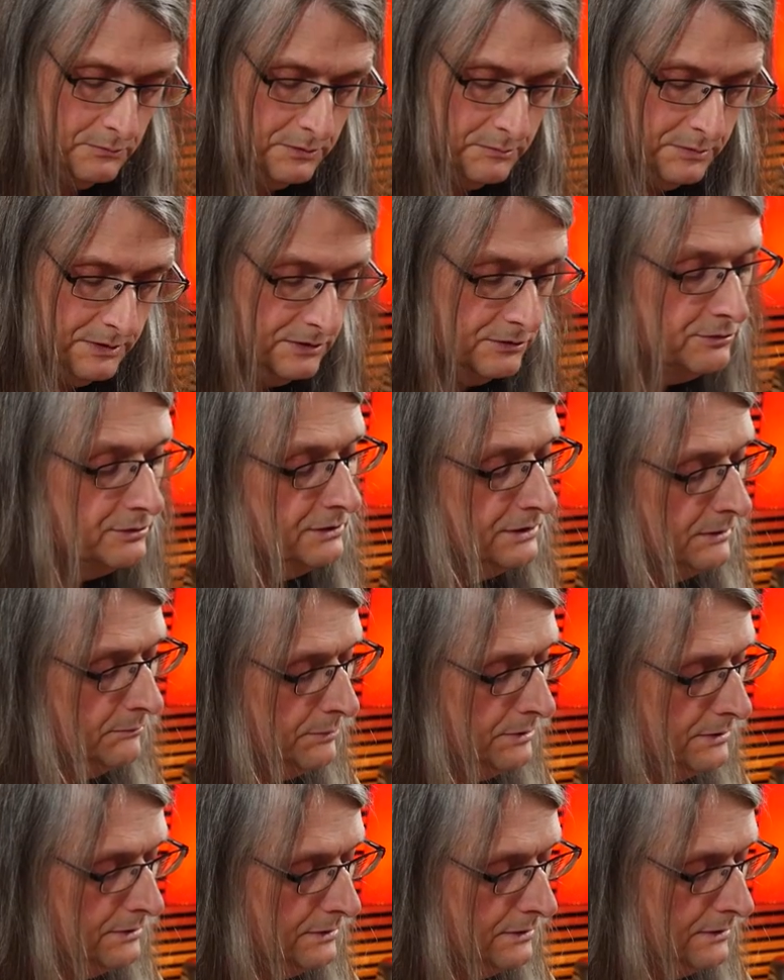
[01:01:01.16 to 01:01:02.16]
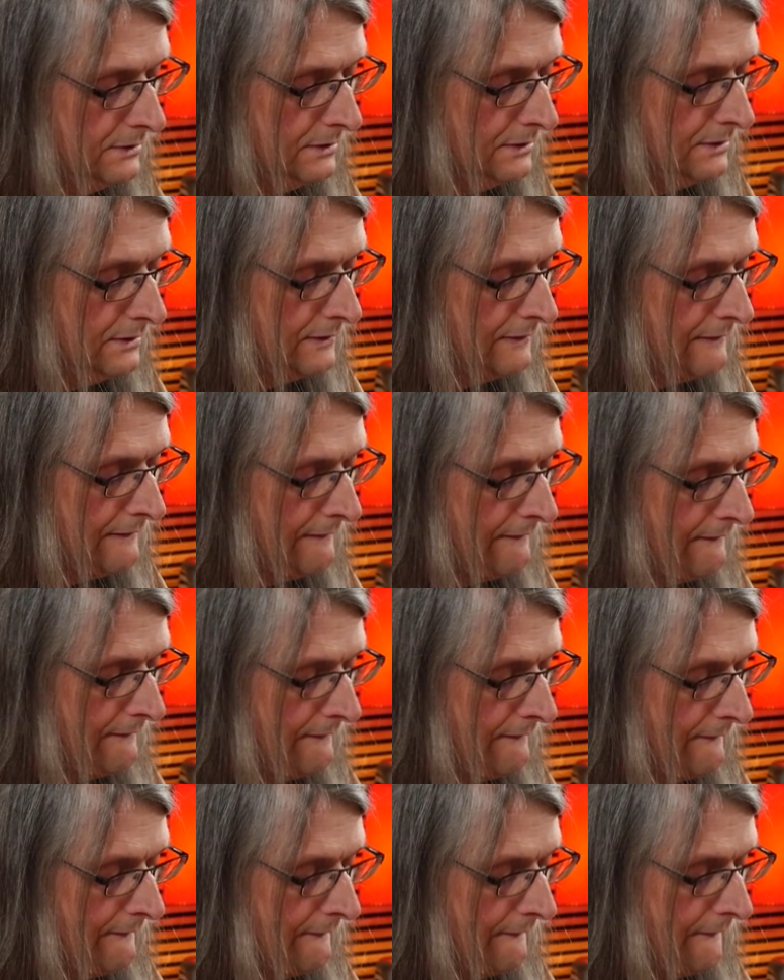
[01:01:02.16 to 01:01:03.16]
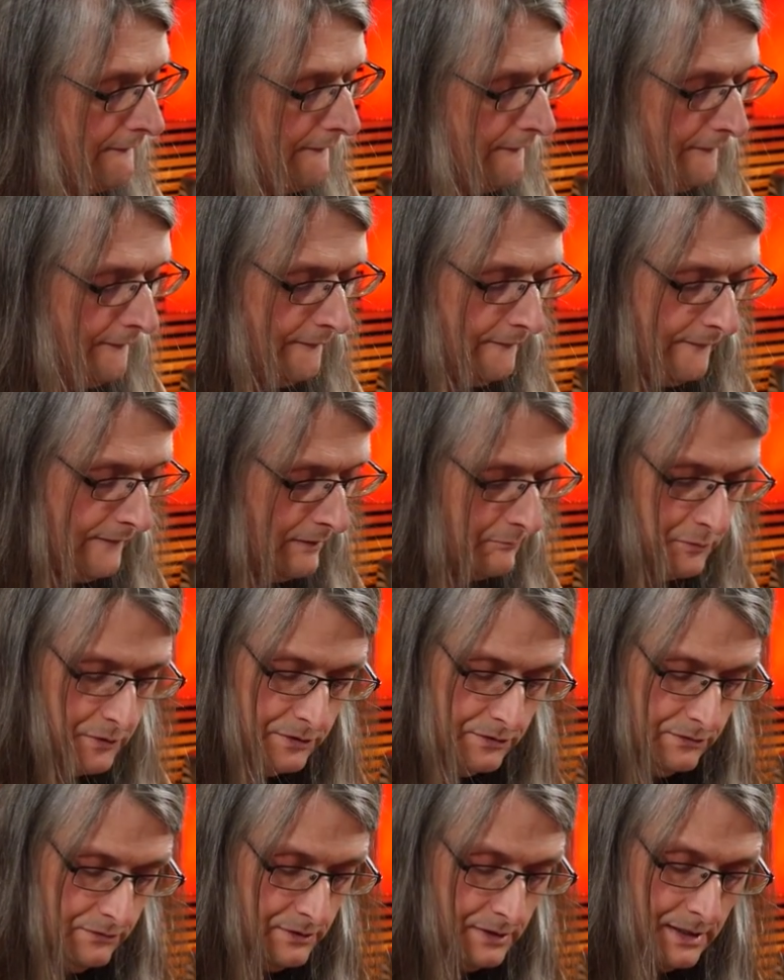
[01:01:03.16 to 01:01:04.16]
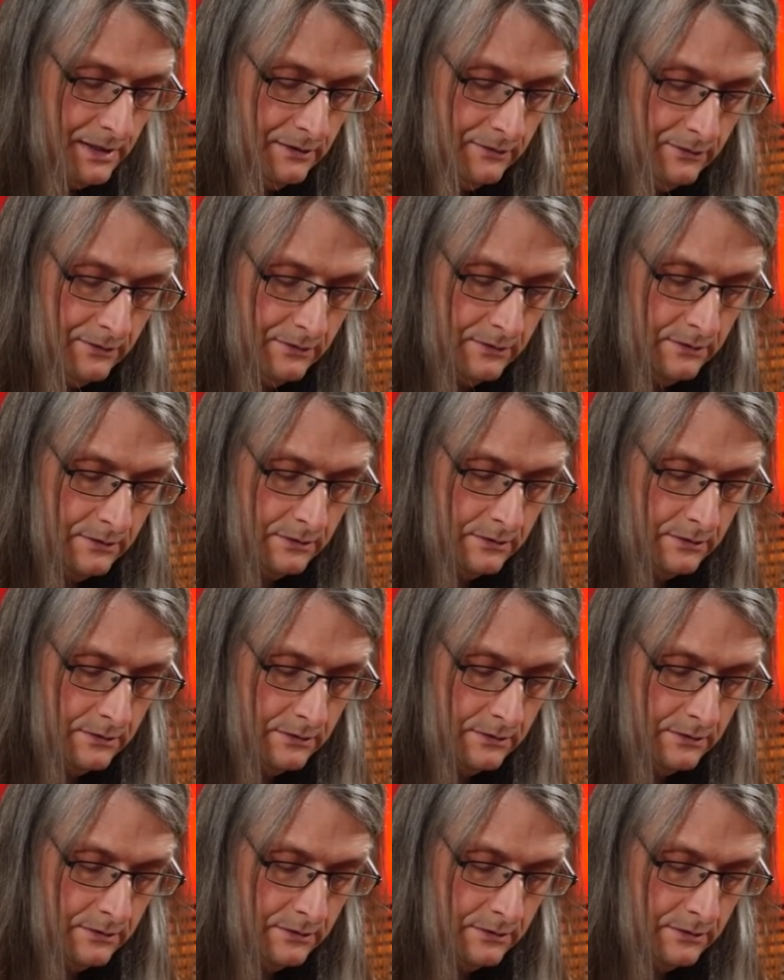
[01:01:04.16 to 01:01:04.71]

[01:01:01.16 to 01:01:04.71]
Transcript: it would be cheap. Uh, I'm going to do that.